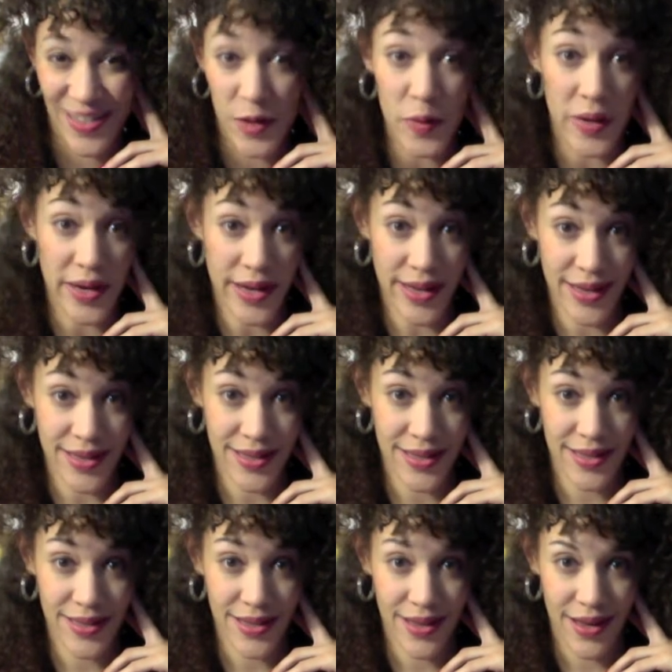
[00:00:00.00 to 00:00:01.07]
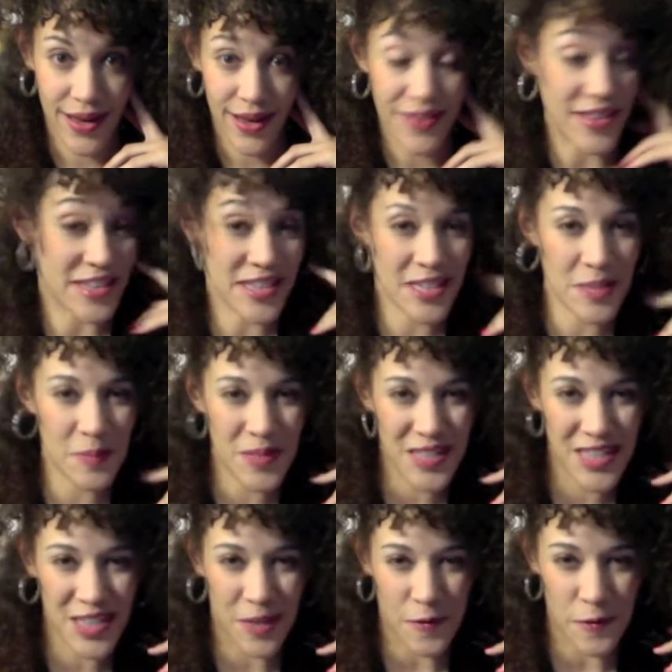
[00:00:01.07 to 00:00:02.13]
greetings. This is Miss
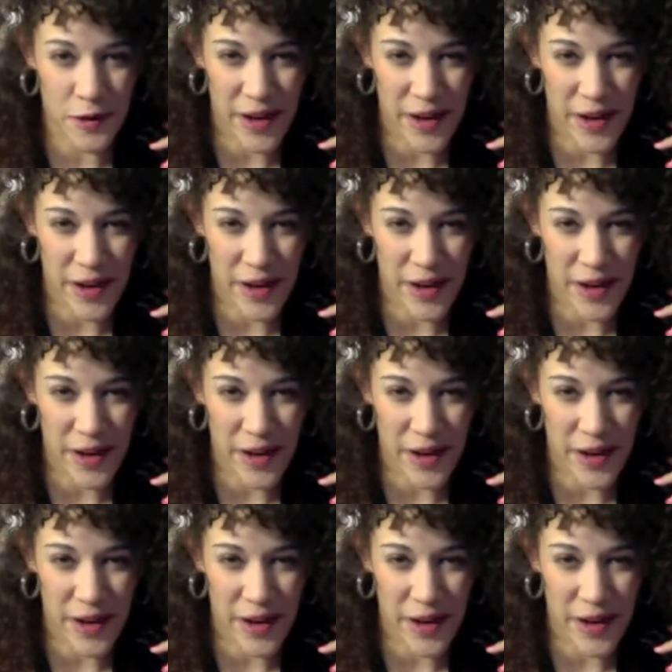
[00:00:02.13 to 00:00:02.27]
Silver